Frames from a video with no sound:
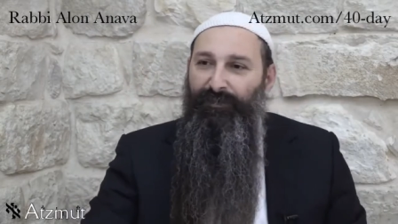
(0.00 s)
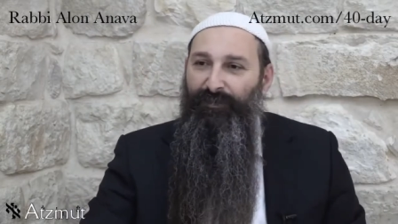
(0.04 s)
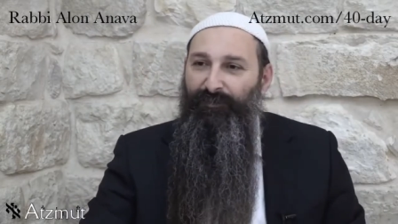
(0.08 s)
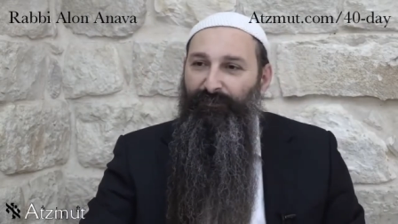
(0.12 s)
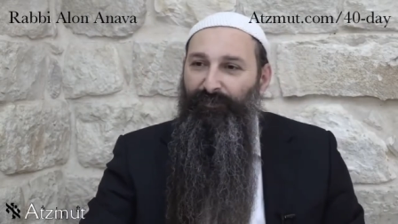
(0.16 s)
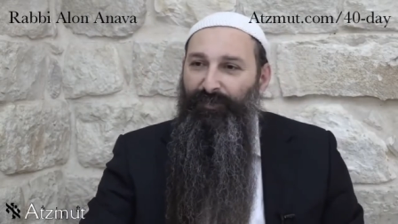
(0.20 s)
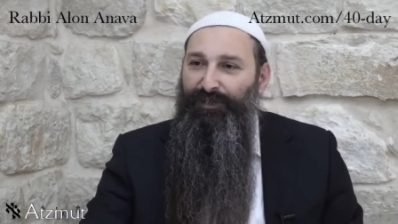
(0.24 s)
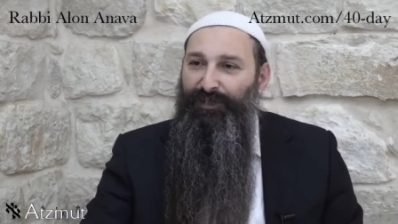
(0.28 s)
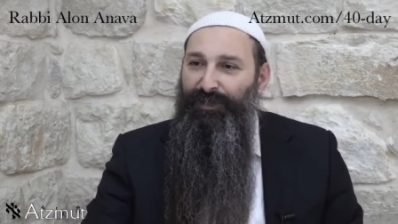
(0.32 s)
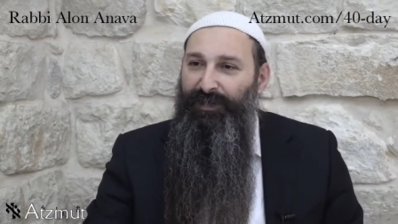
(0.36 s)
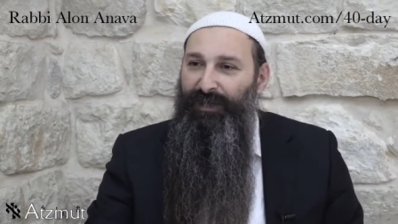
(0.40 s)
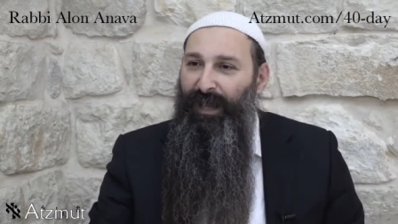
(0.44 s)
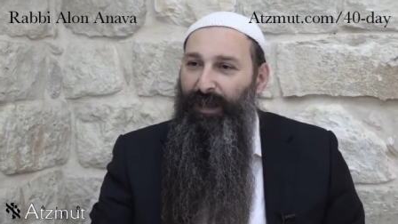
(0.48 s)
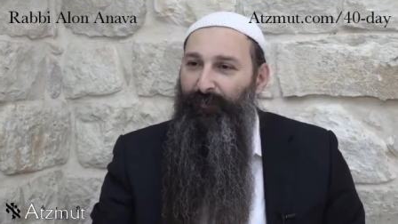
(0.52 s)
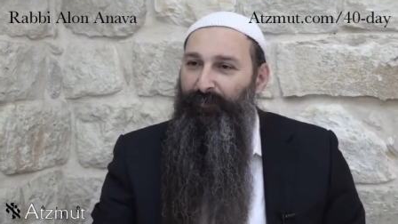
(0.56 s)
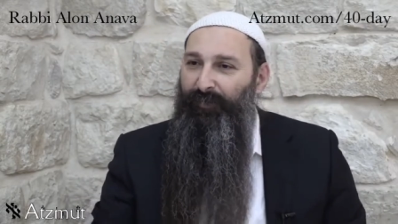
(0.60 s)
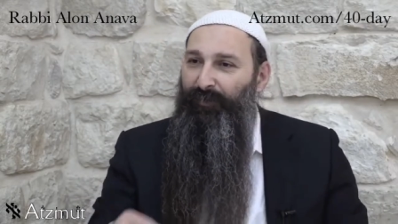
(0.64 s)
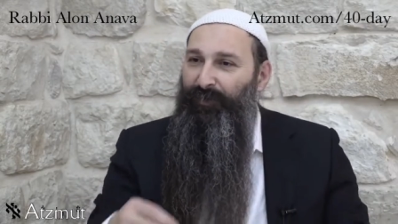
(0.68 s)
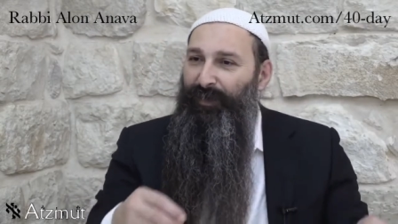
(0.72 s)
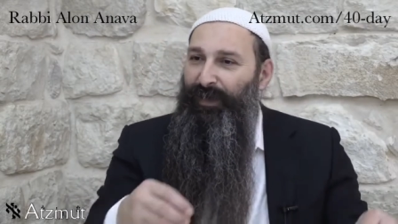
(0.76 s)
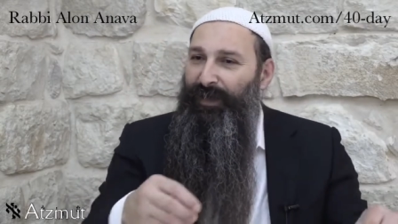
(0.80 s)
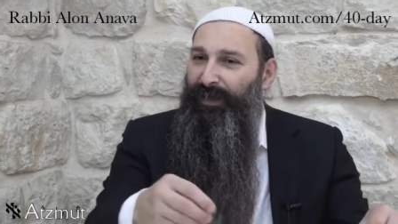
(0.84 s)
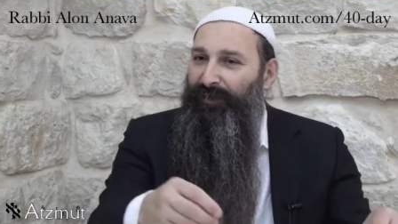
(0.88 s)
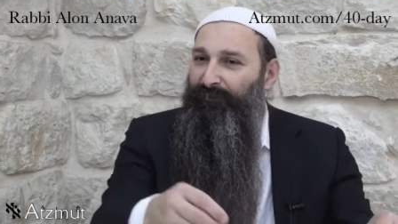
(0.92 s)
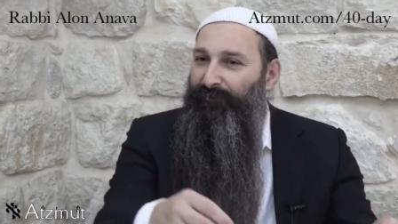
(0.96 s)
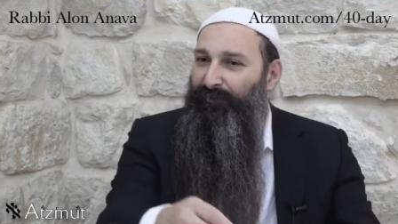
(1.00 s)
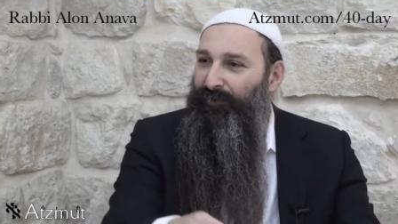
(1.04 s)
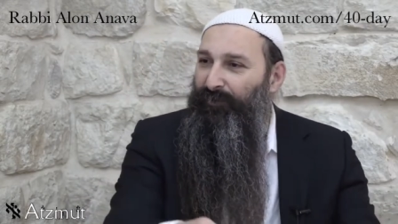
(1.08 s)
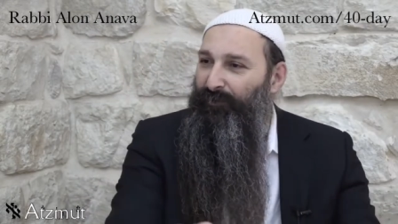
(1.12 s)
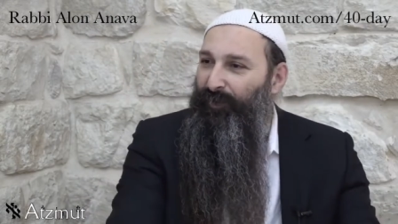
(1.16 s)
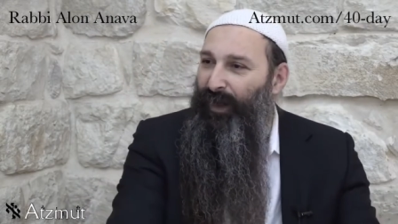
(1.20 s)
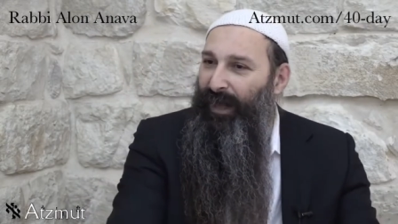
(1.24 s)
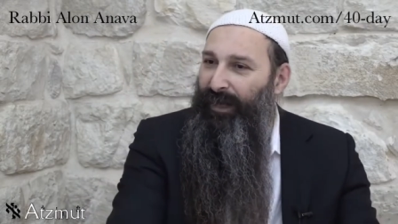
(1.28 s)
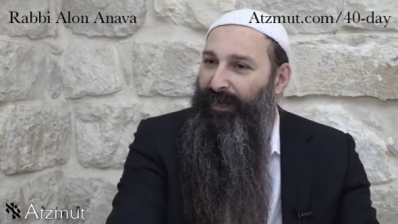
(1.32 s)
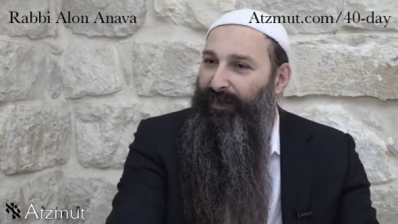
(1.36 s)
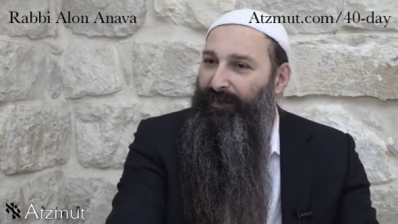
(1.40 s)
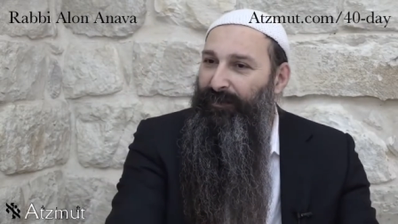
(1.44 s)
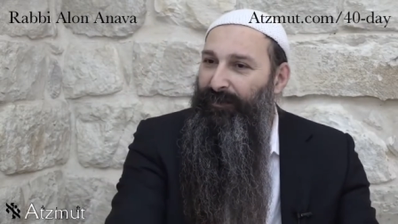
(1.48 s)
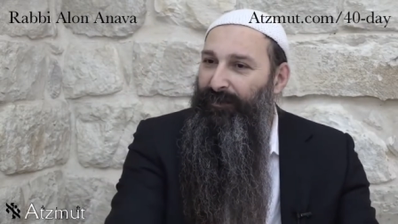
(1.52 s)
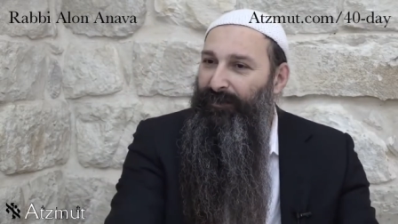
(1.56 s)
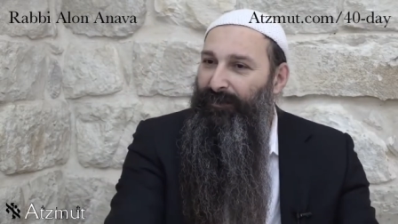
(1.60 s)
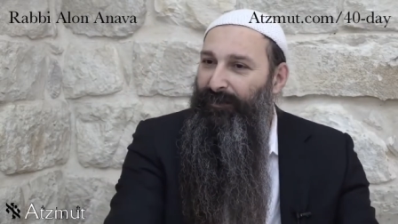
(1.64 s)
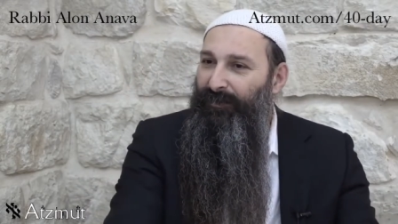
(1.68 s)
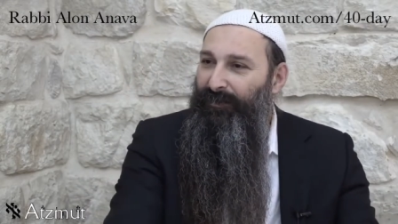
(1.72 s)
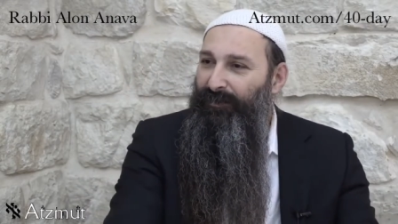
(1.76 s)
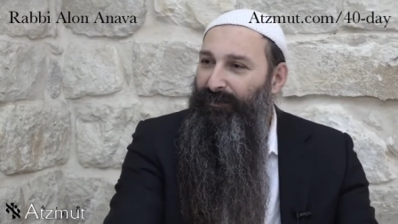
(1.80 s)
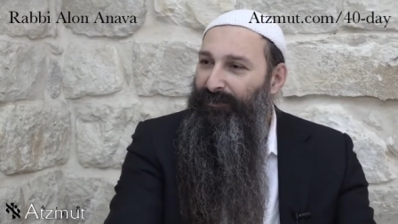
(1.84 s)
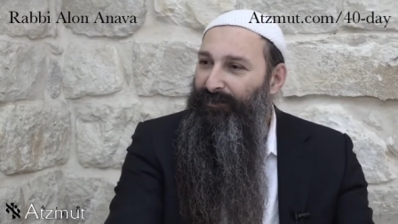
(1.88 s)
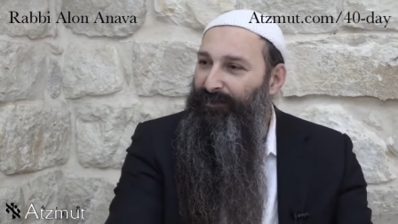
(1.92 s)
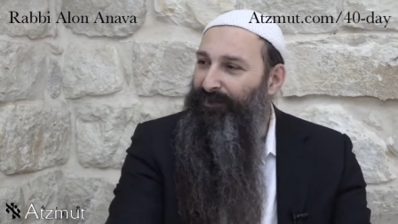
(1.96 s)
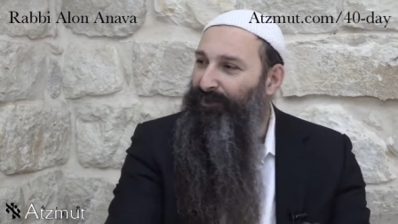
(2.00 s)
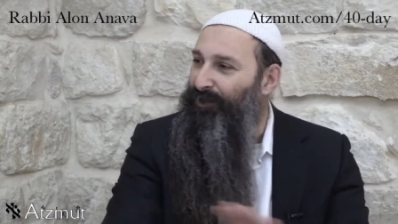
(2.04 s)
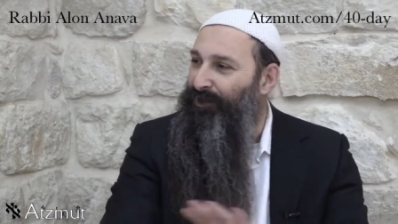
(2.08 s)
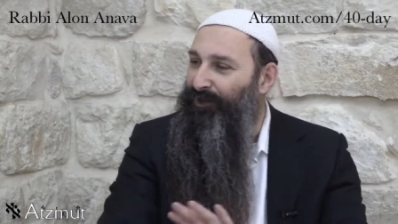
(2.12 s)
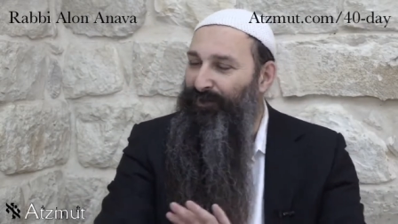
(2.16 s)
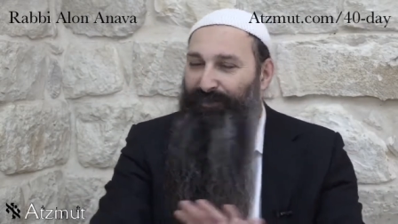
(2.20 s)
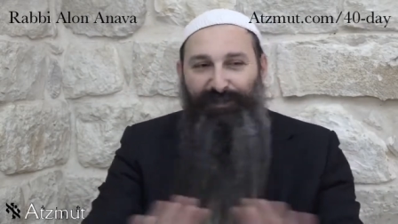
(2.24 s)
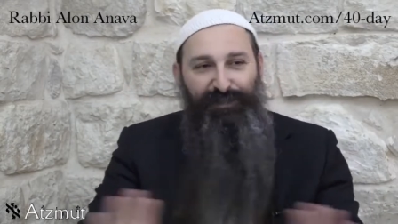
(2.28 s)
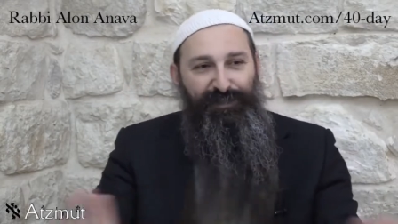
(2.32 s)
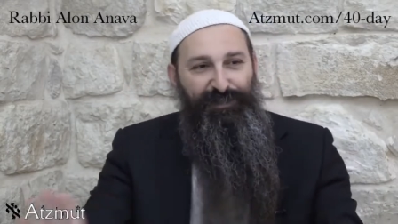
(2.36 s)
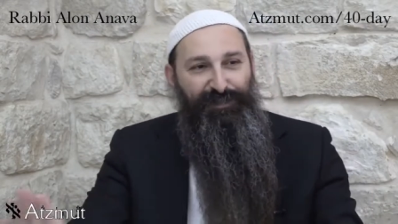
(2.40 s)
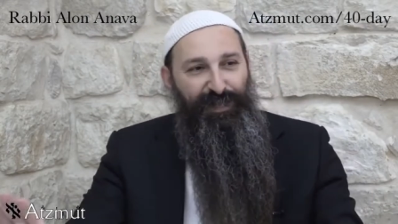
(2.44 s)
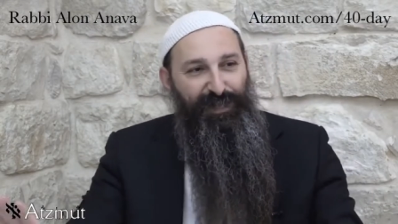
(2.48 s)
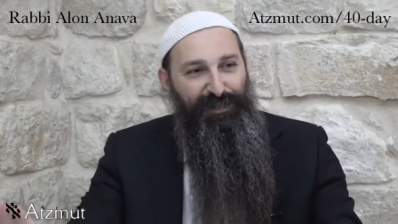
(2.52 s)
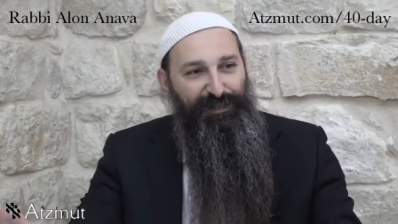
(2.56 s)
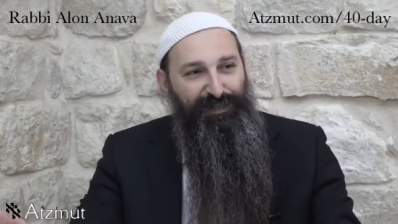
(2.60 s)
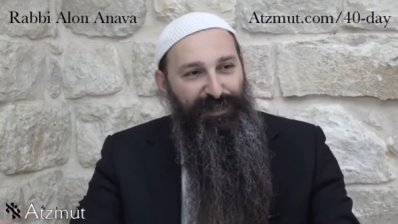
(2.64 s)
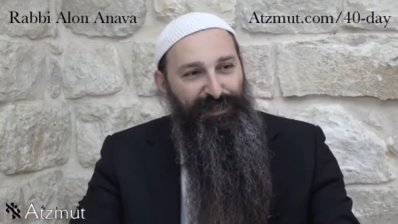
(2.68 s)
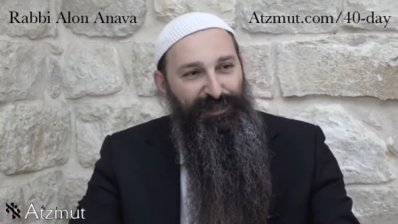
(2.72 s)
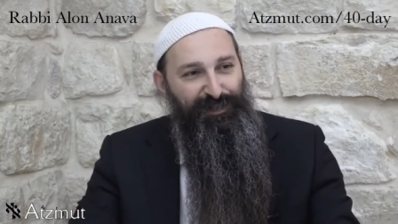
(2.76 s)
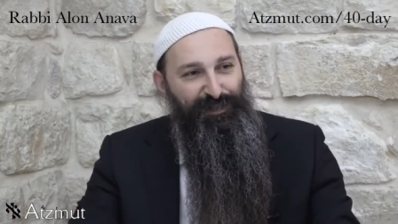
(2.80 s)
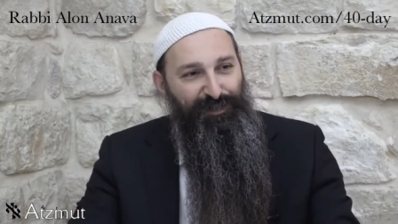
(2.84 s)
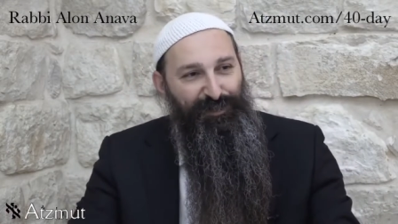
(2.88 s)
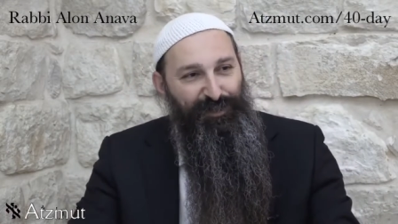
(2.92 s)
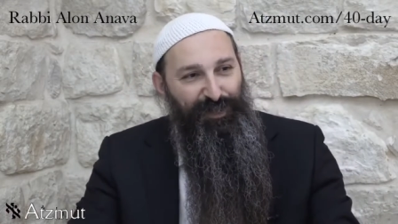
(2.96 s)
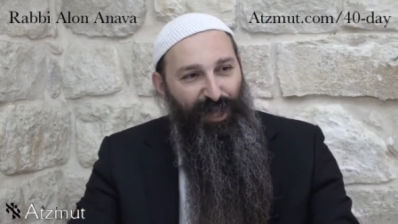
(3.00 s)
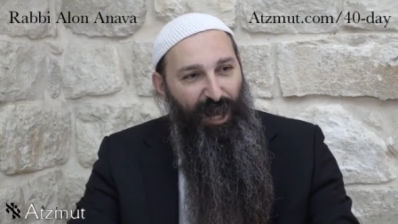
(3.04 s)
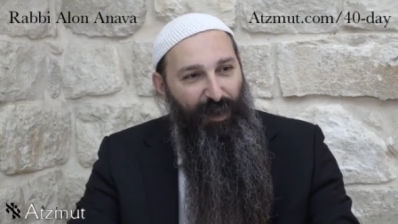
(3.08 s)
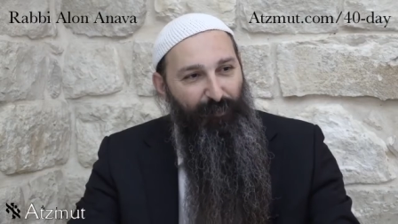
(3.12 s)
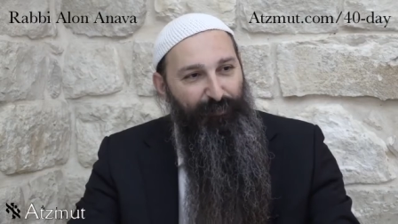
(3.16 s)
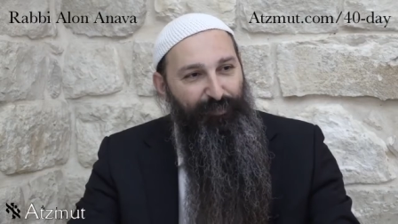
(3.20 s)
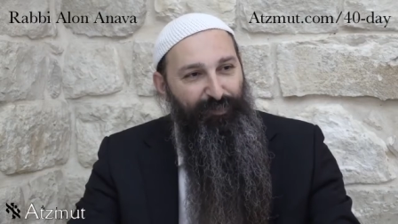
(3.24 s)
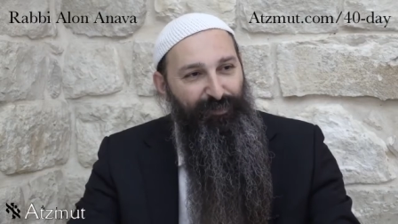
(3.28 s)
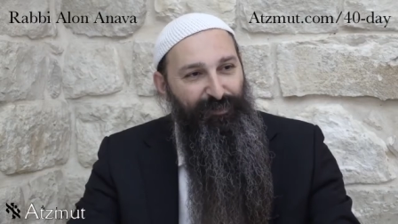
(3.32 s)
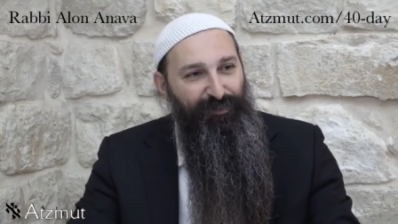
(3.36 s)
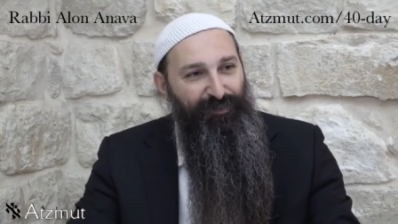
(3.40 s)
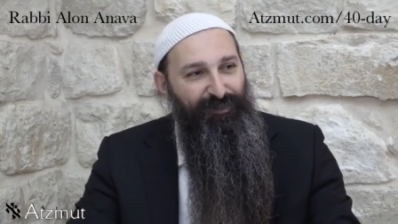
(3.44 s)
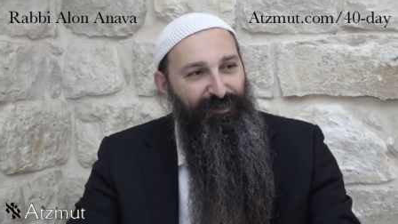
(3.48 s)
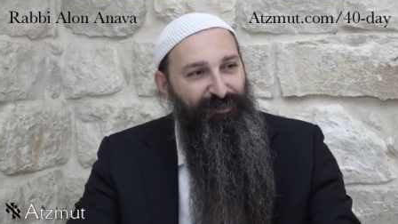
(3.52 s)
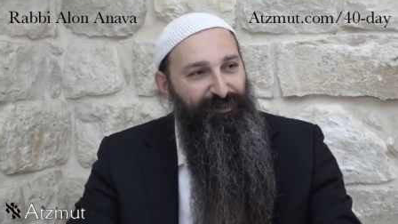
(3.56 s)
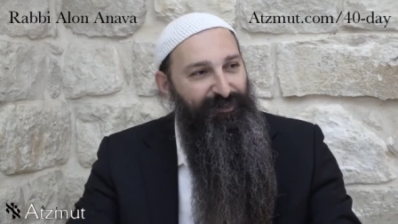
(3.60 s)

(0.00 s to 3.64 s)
What's going to happen when I give him the bike? on. that's it. You stop.